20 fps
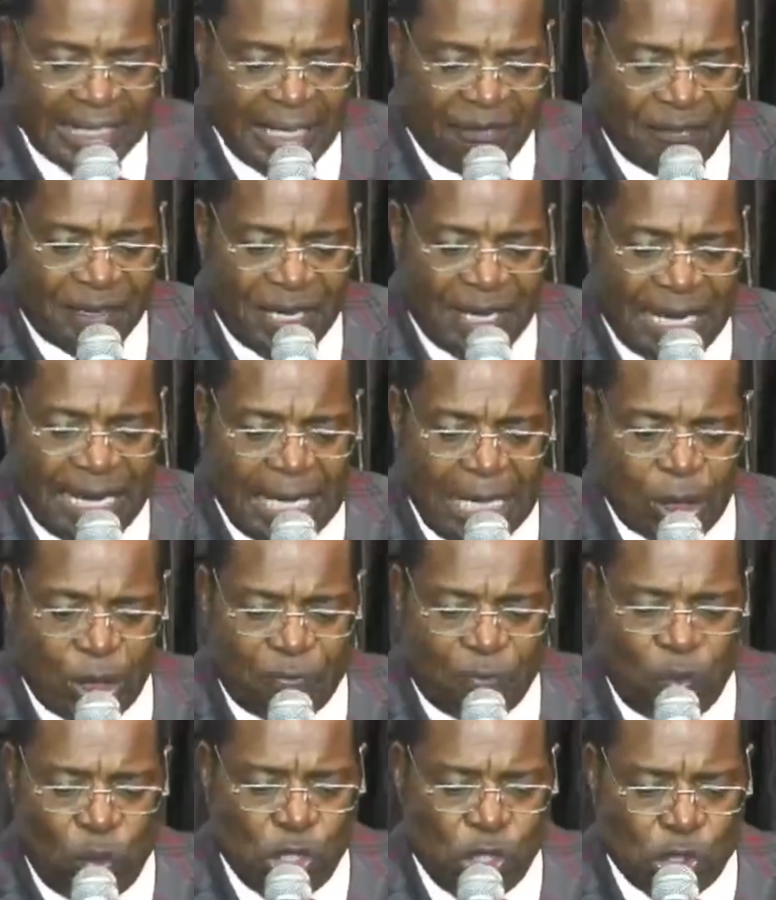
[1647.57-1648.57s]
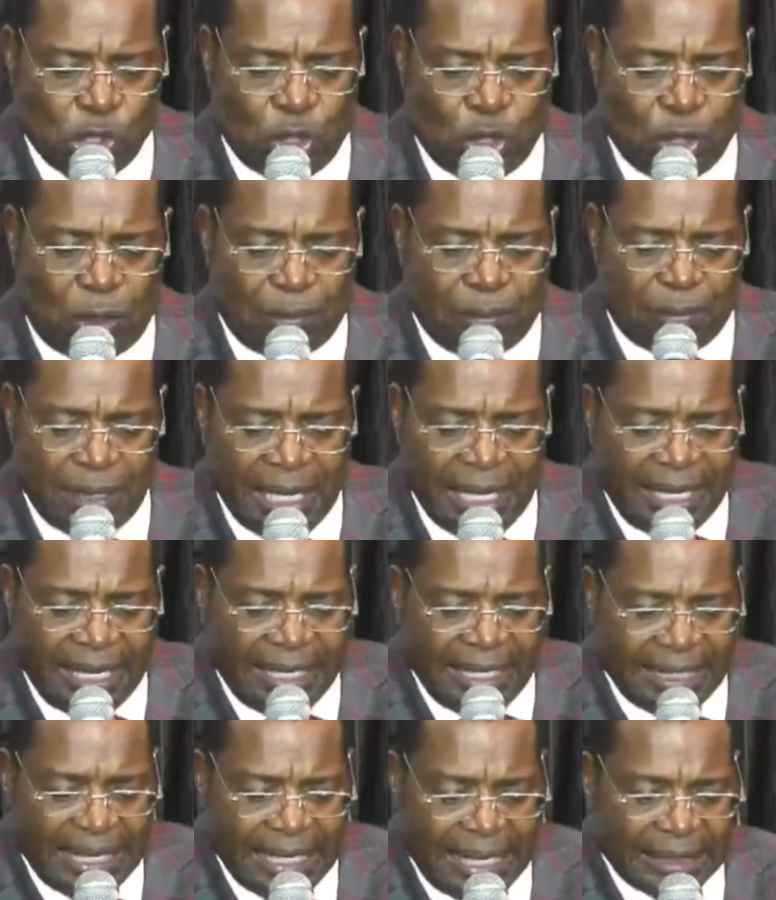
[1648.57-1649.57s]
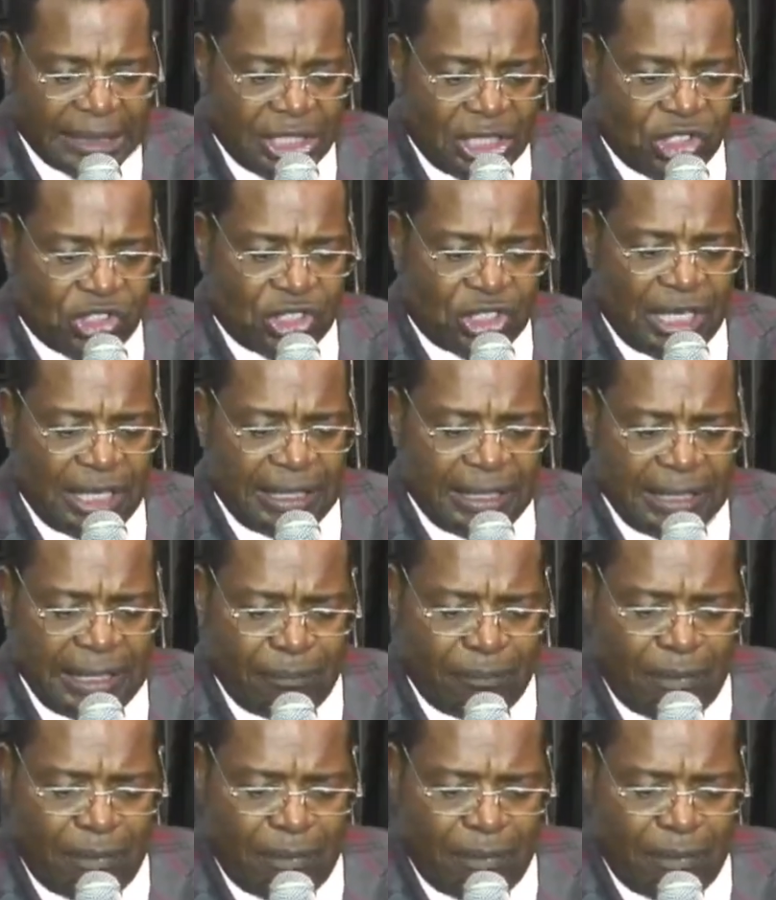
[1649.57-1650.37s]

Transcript: every kind of wisdom and understanding,